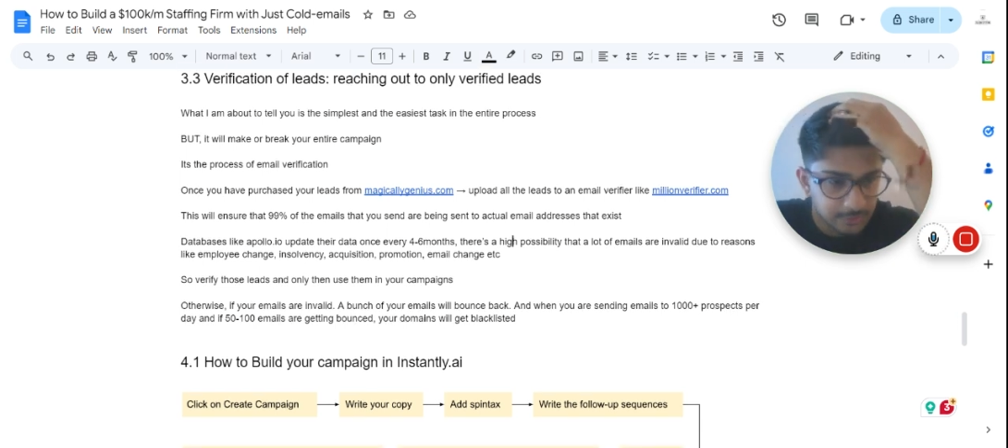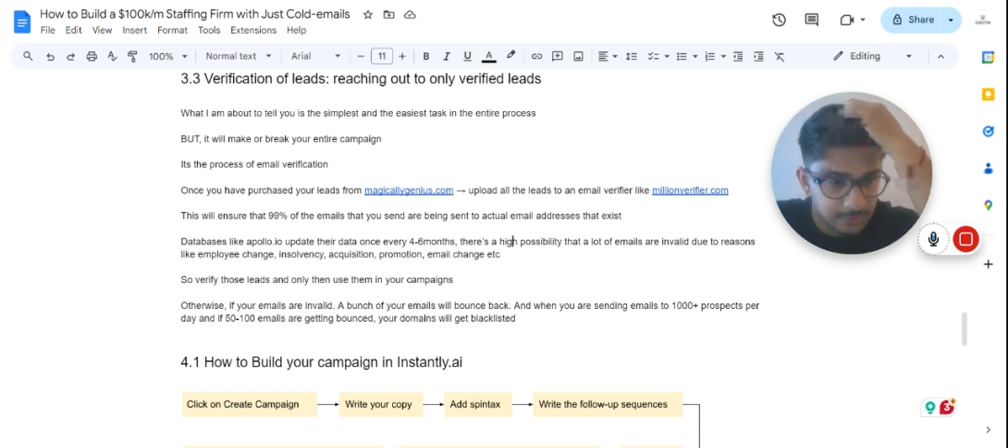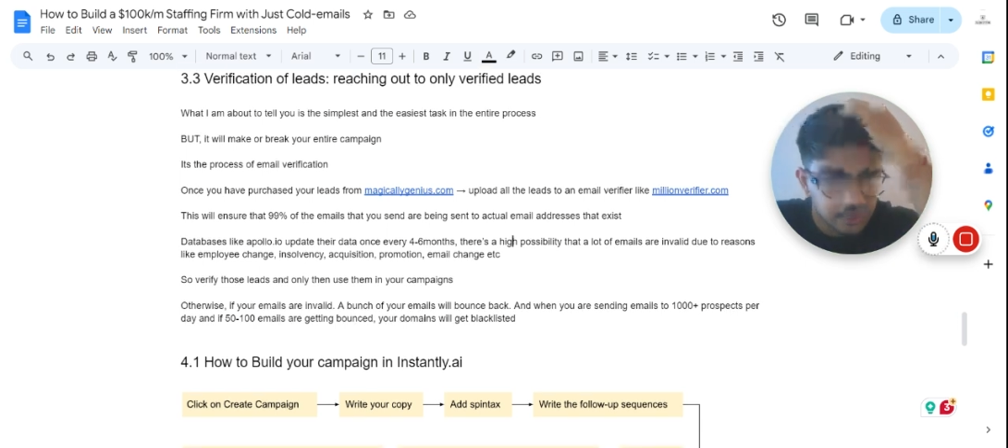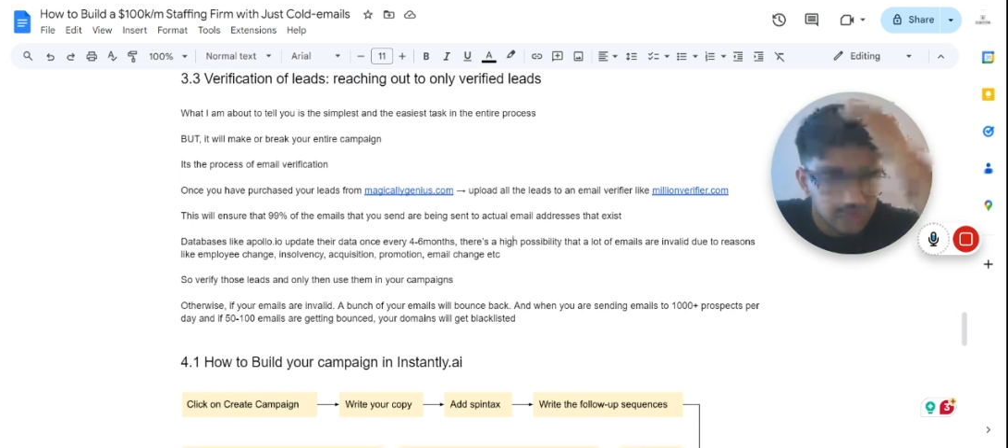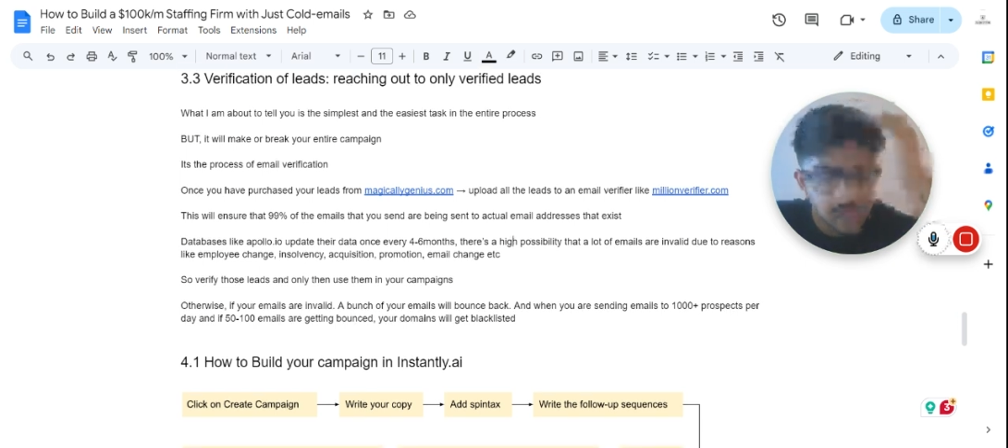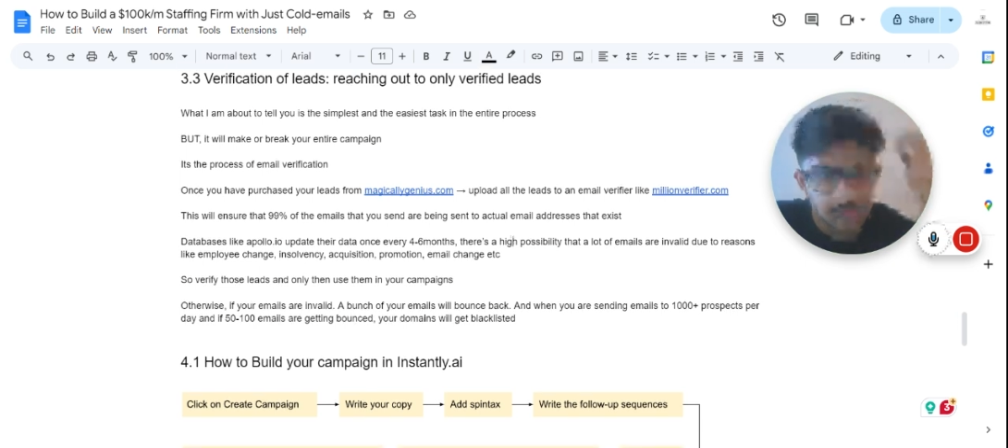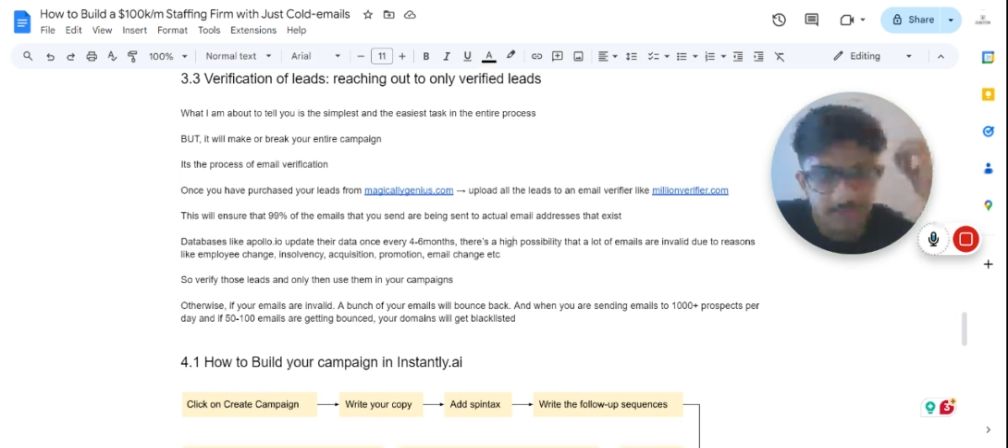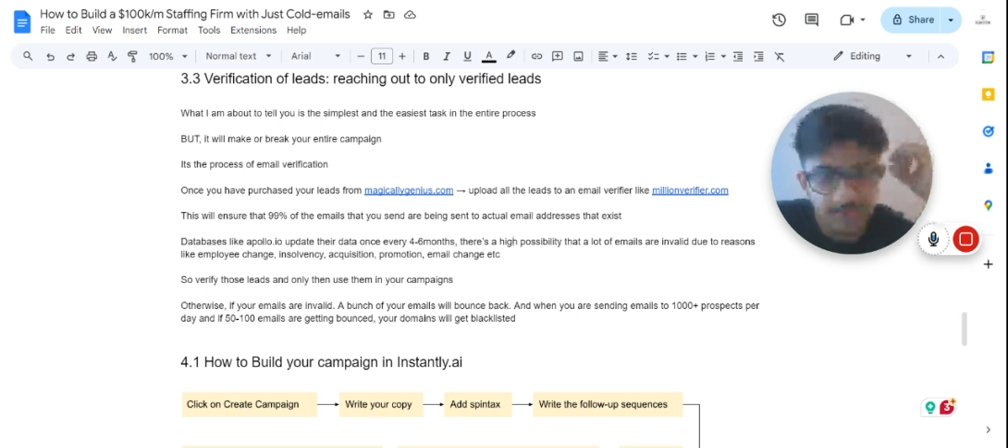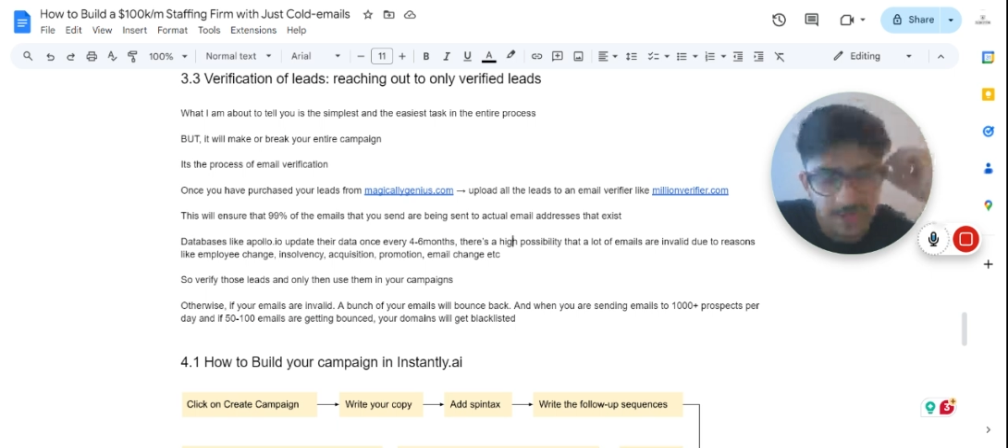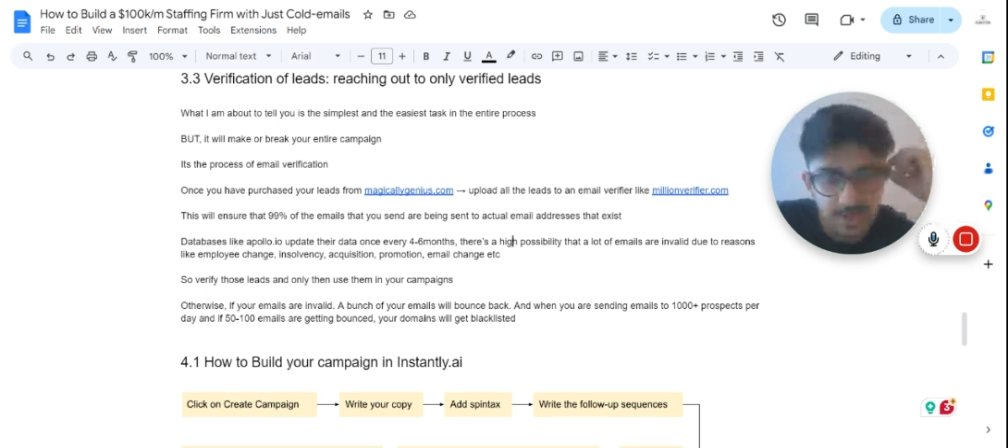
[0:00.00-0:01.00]
2,000
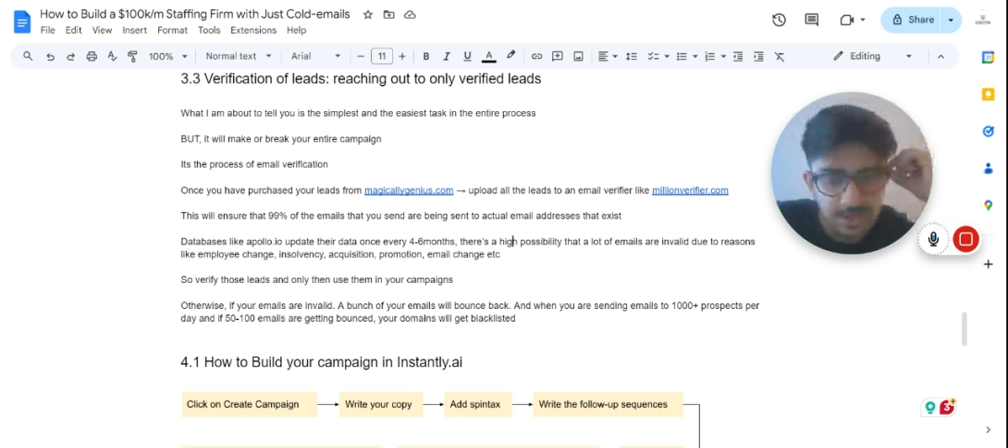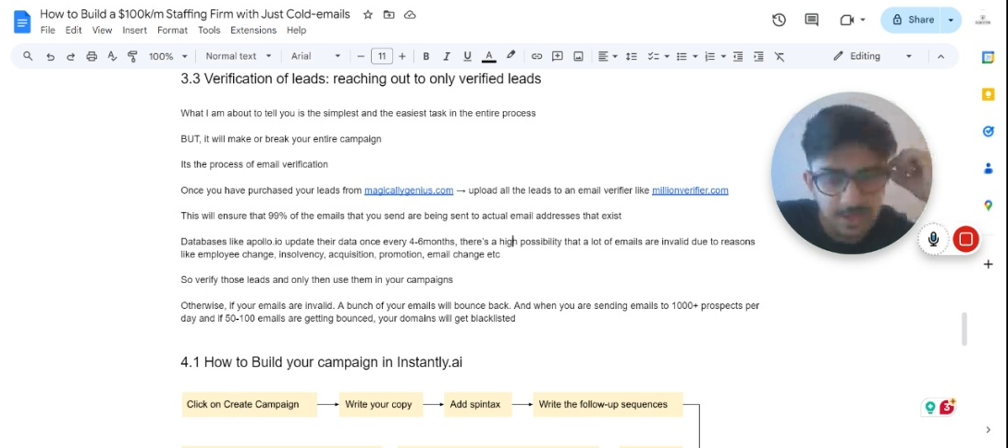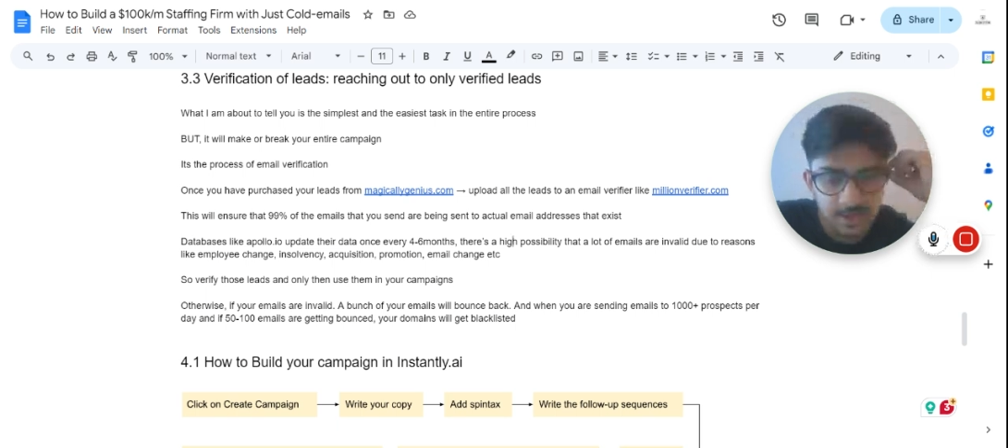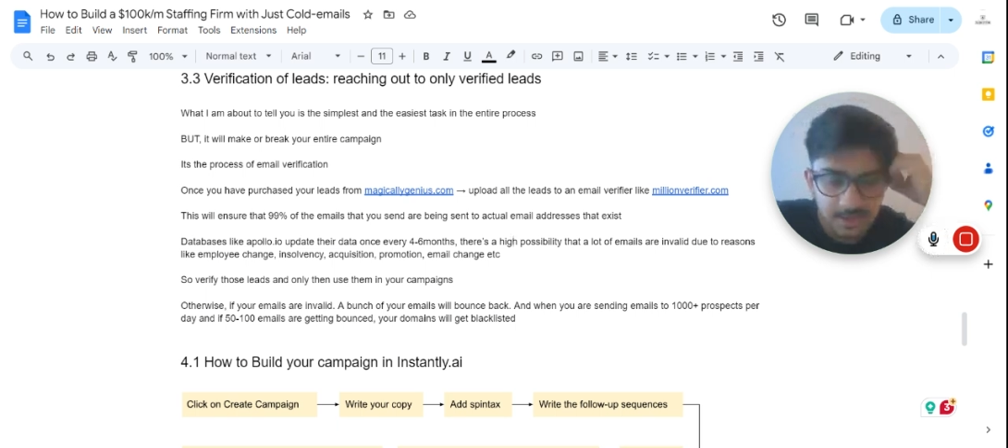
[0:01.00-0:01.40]
emails a day,